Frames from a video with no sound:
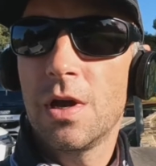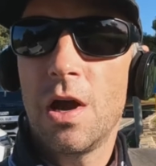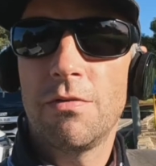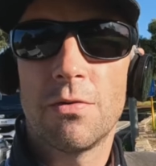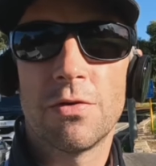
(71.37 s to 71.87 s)

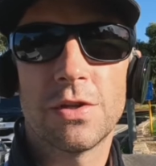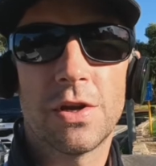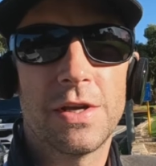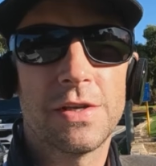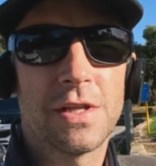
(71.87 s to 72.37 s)
Hopefully we're as
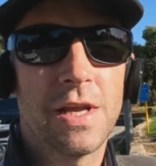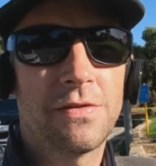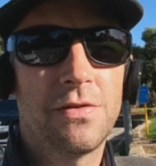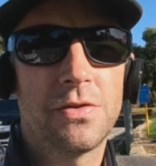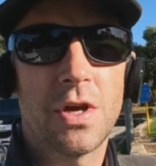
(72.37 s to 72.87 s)
lucky as the
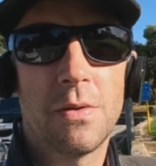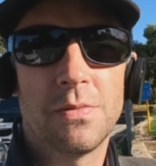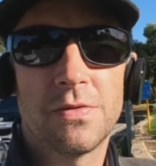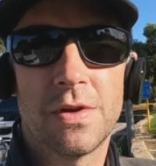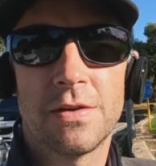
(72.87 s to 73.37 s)
last few
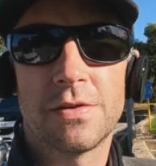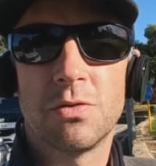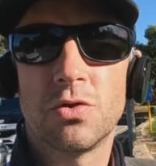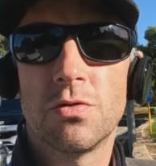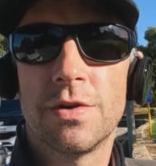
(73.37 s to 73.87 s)
times, finding some
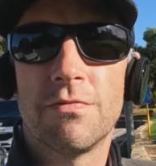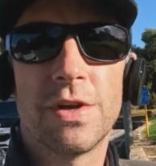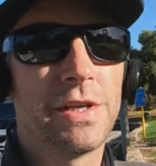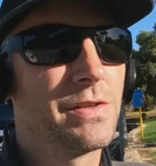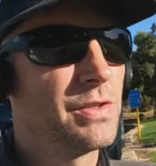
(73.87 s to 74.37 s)
jewellery and
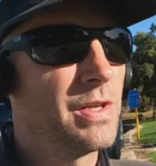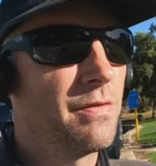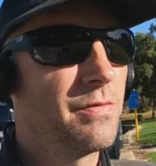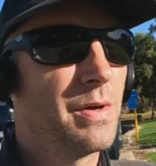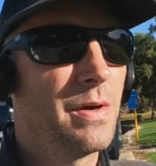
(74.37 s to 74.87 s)
rings and stuff,
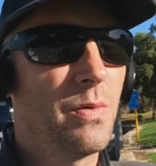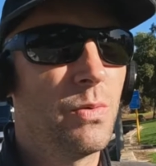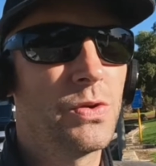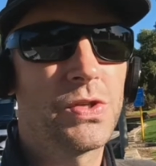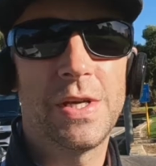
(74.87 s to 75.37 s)
but
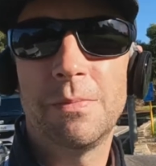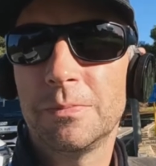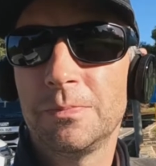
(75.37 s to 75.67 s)
we'll see.